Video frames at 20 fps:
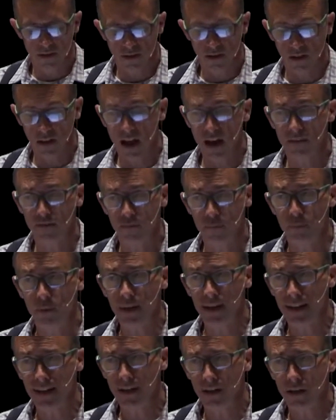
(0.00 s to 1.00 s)
A lot of
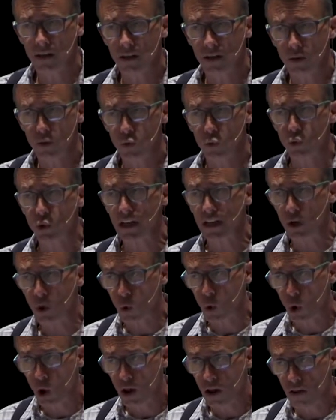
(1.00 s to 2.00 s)
big,
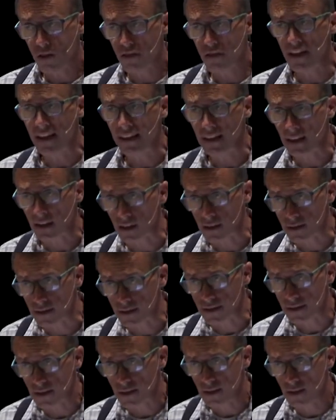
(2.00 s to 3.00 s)
real
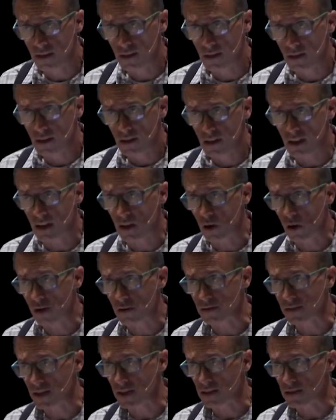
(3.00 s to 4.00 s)
things can
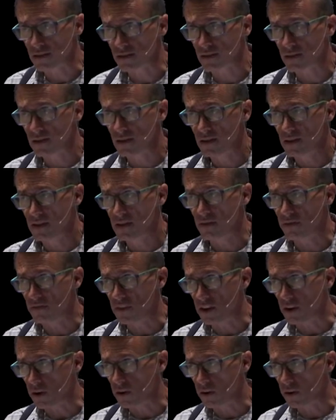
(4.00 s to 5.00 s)
cause us to
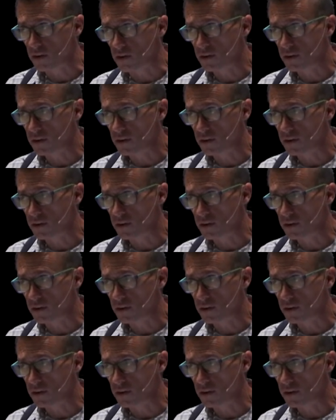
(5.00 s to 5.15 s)
fear.